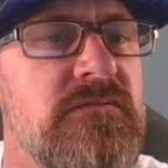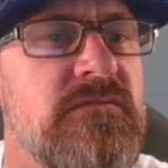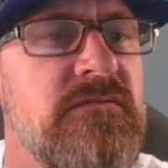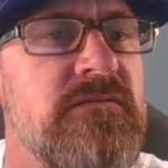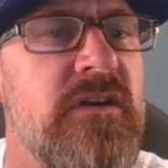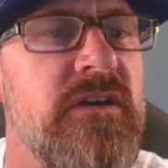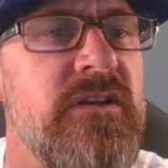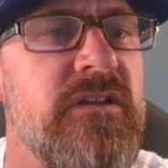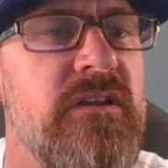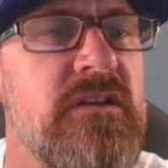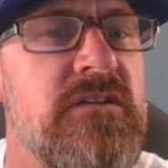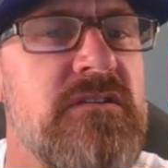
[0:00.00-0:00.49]

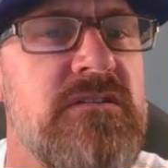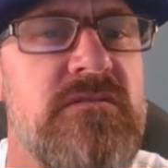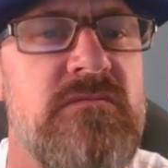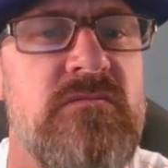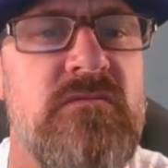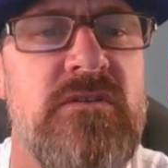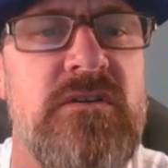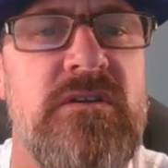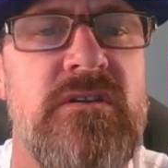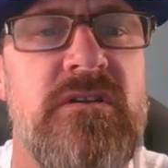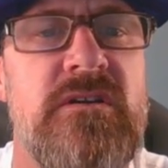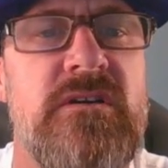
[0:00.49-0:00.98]
right? That's
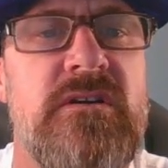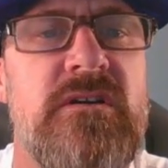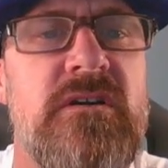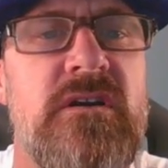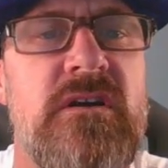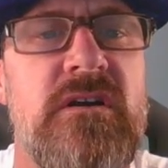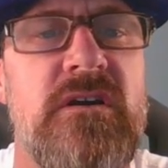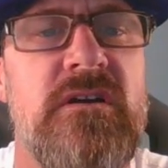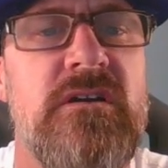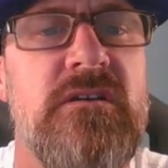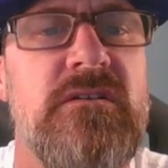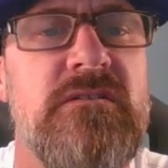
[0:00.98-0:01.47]
one of
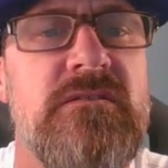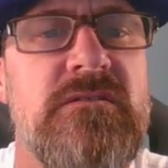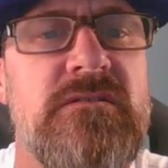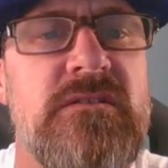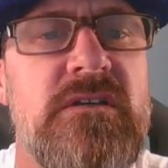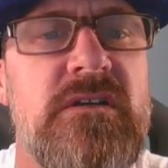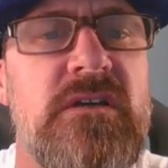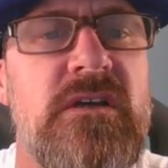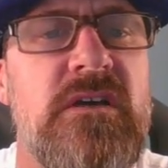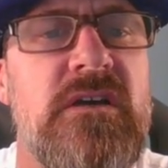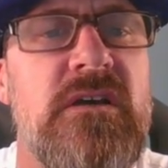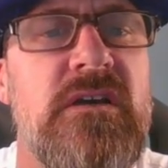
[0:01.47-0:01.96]
their
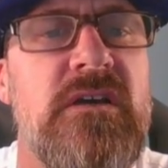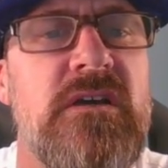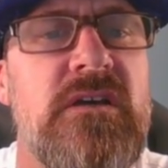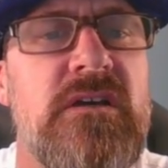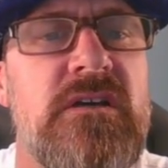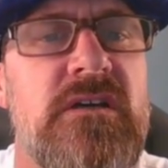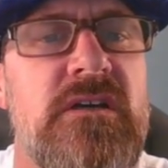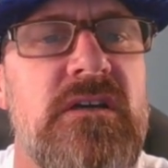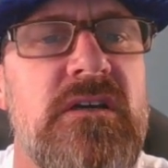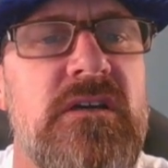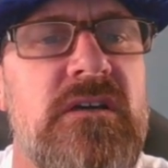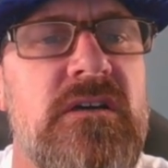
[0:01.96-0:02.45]

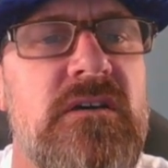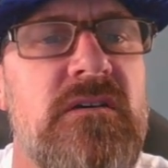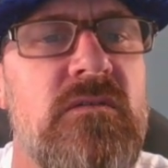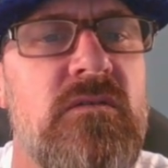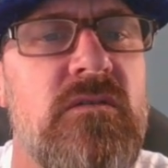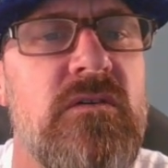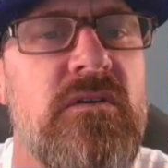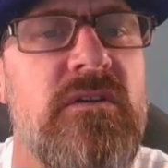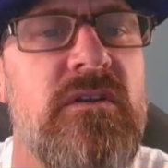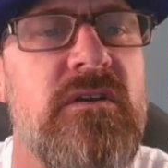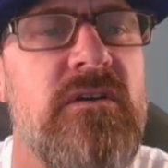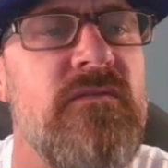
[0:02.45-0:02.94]

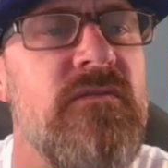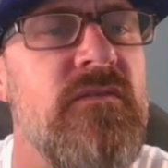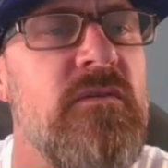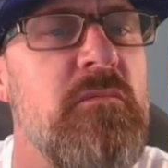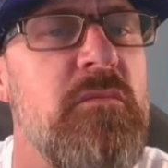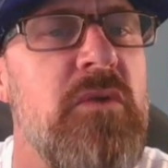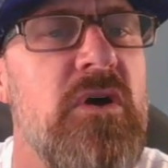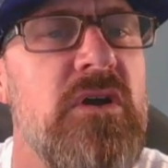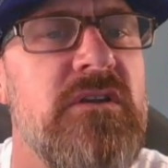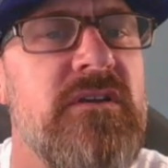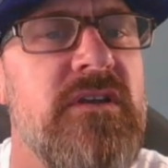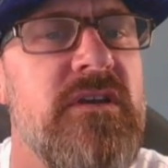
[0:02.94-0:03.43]

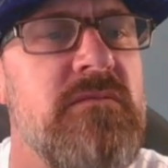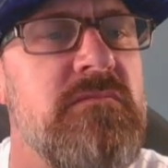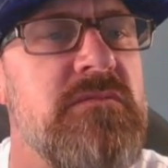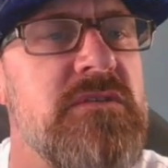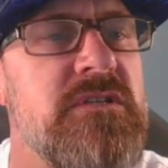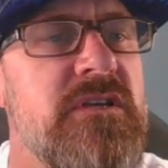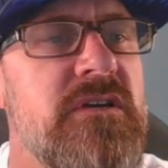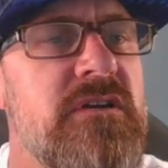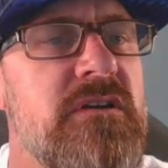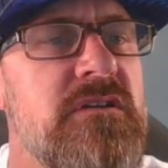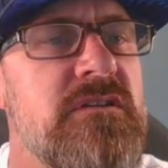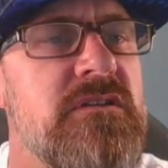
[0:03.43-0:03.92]
football teams
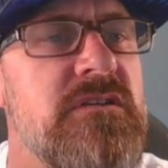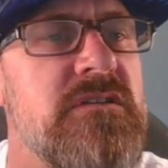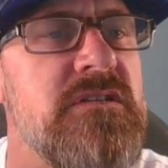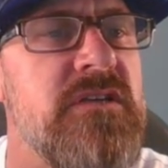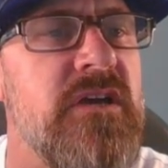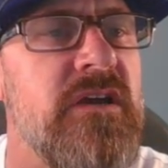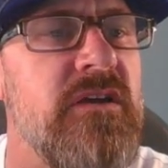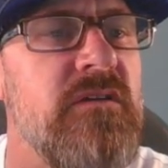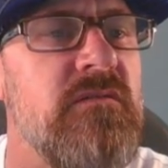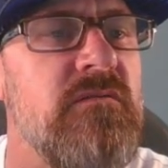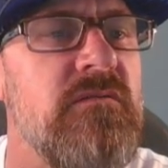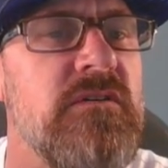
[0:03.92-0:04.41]
there. The
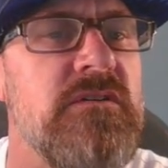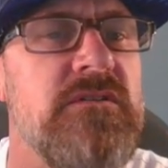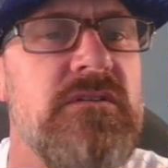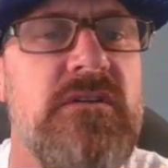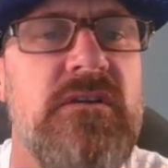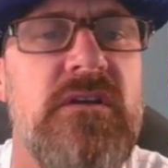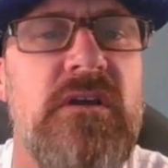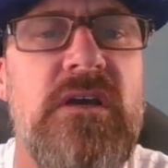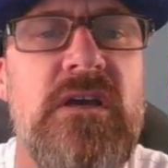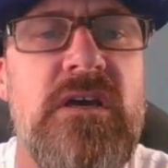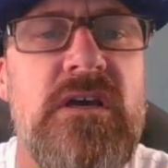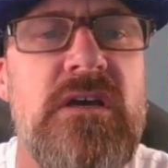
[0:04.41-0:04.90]
second one.
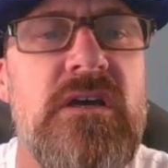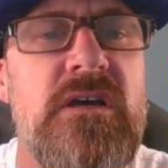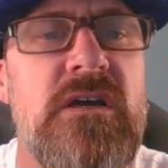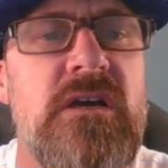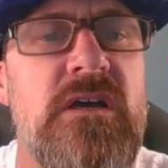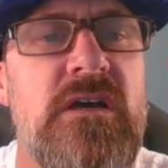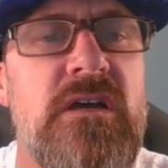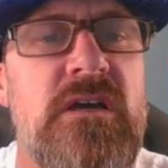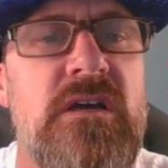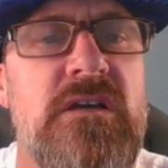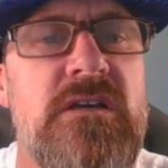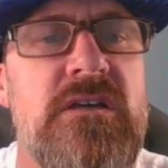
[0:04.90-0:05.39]

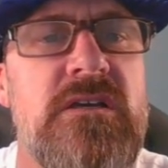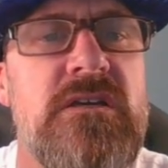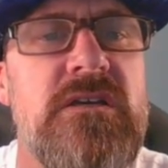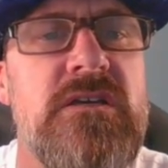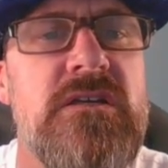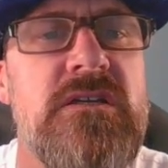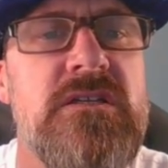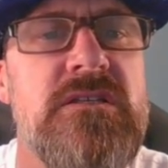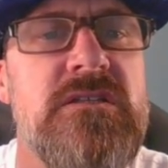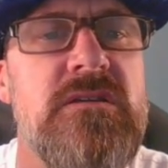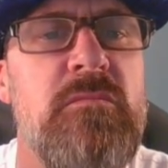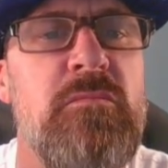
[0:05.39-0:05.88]

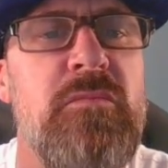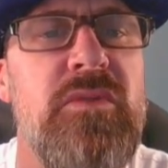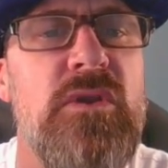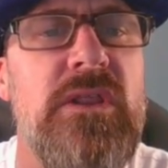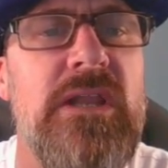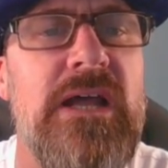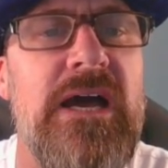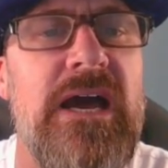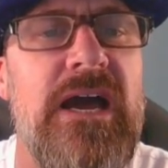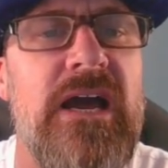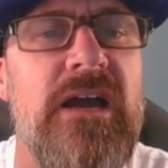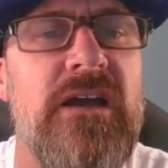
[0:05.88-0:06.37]
It's a
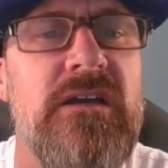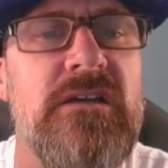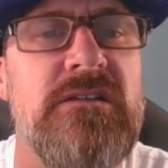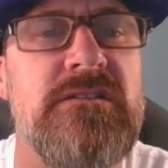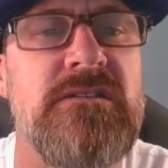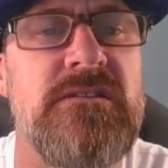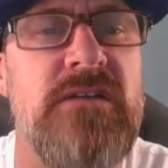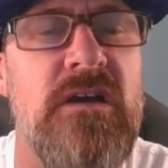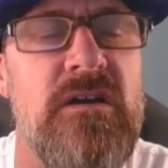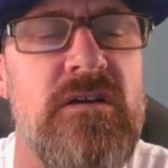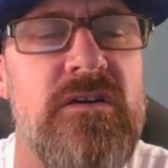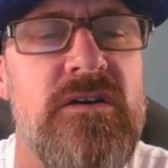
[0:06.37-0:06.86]
black
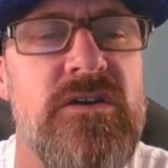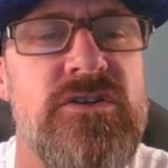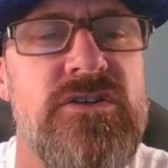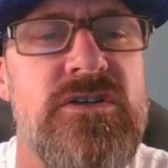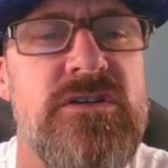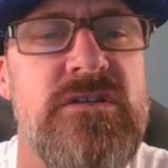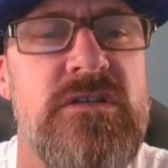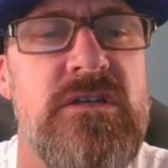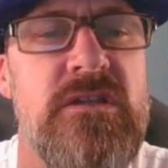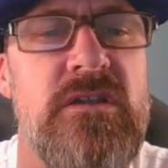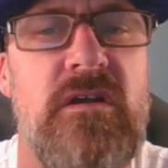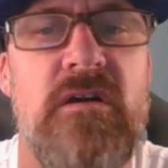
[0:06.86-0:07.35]
soccer
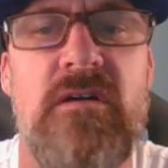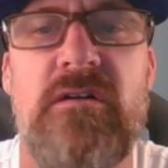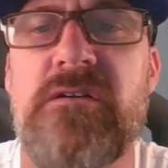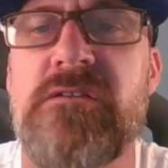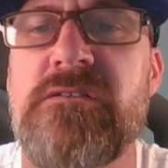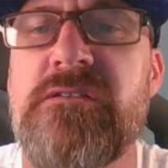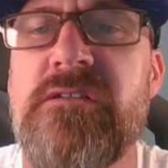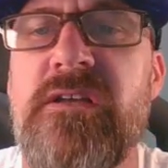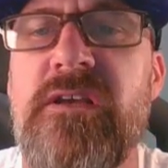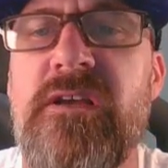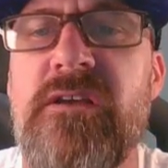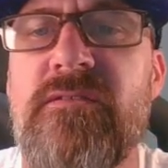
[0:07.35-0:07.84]
jersey long
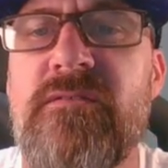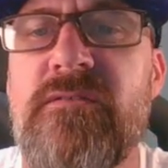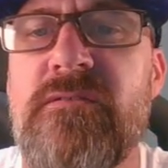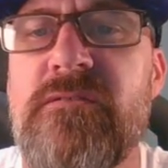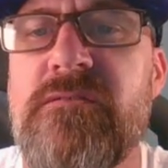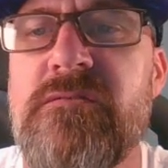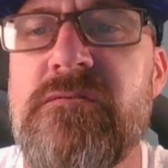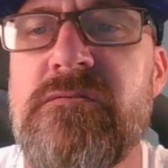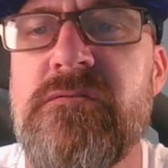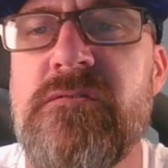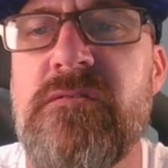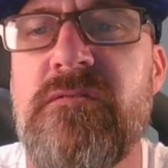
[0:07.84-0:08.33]
sleeve,
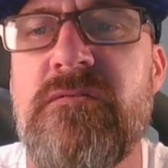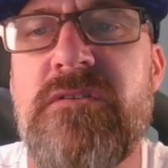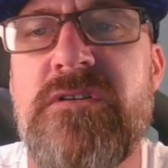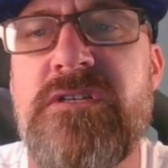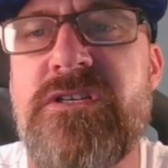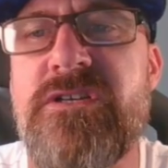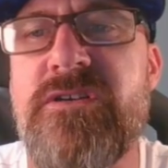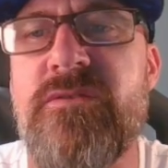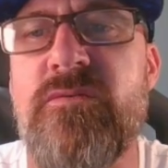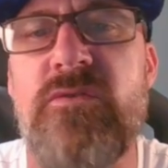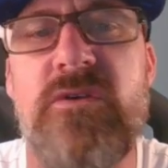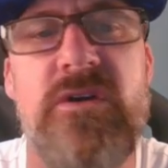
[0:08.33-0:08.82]

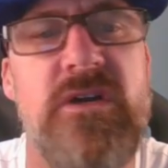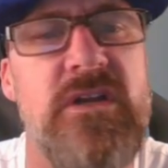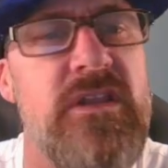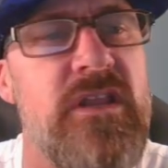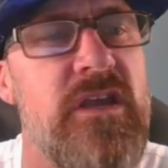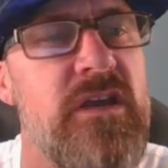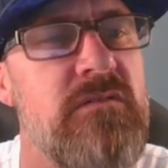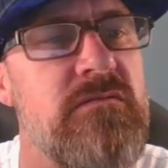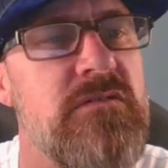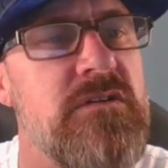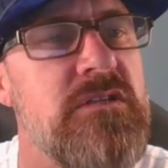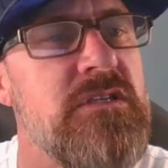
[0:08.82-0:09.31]
which you wouldn't
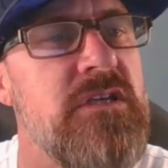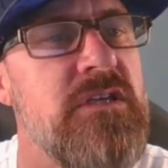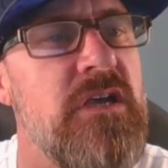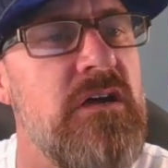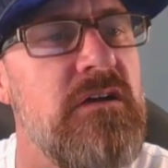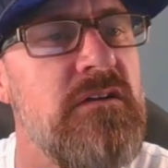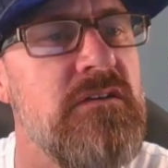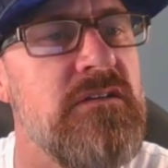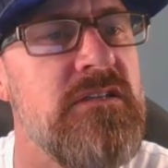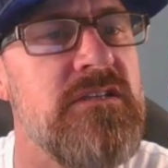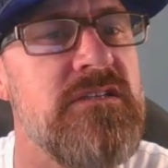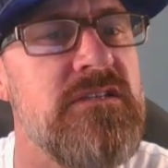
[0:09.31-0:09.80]
think would
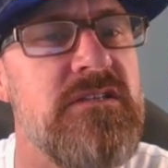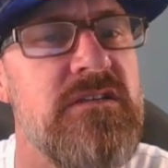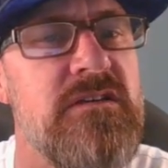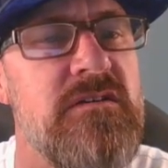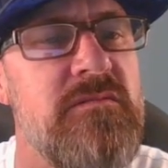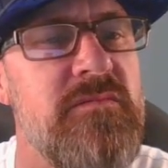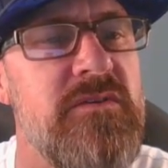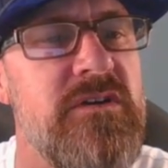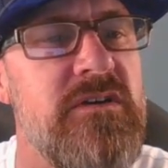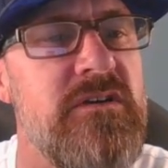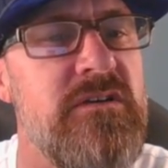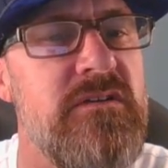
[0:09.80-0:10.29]
sell in the
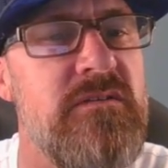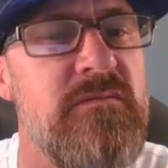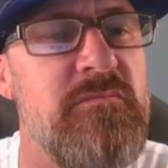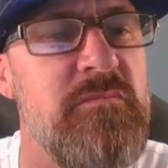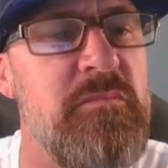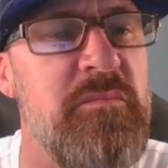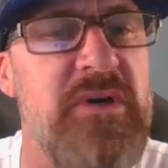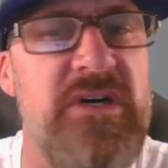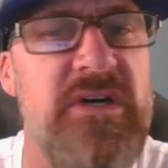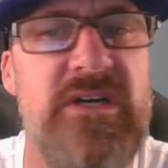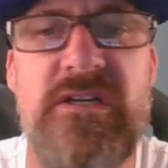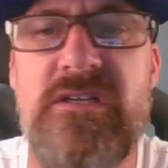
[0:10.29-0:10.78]
summer,
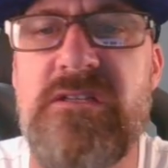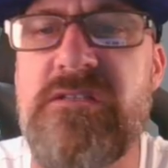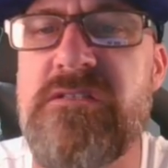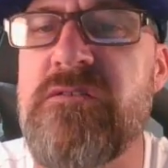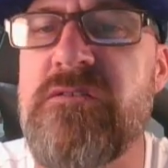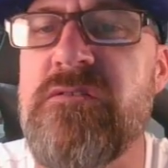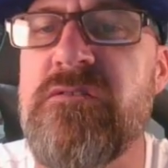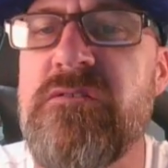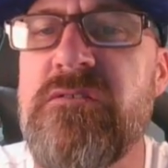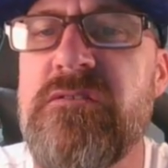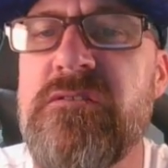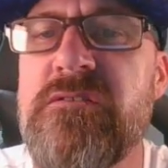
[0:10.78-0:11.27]
but it
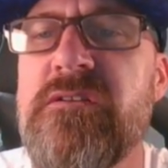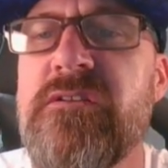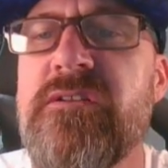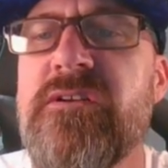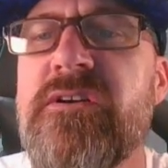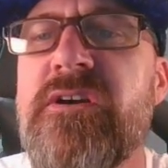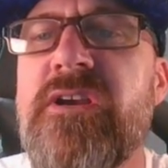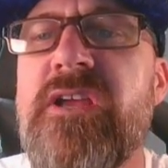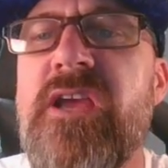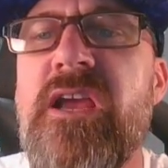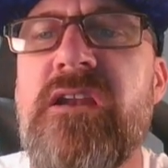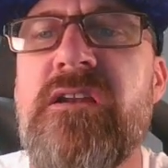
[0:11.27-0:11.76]
sold
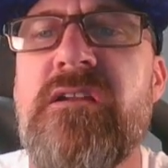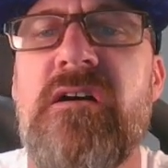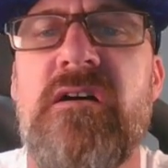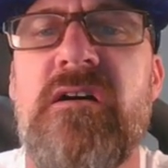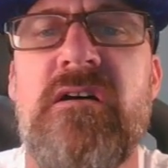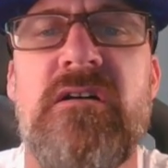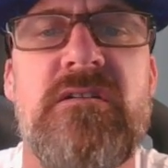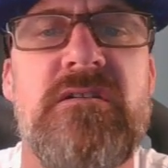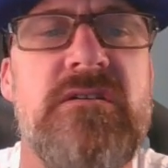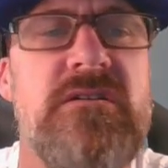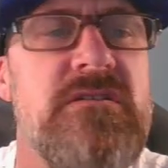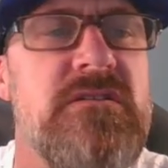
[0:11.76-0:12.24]

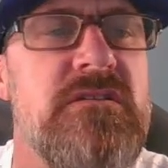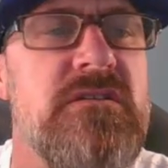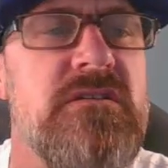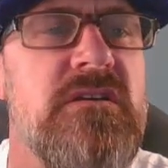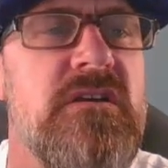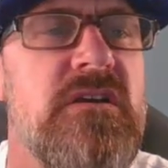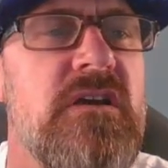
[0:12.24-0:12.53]
$38. It's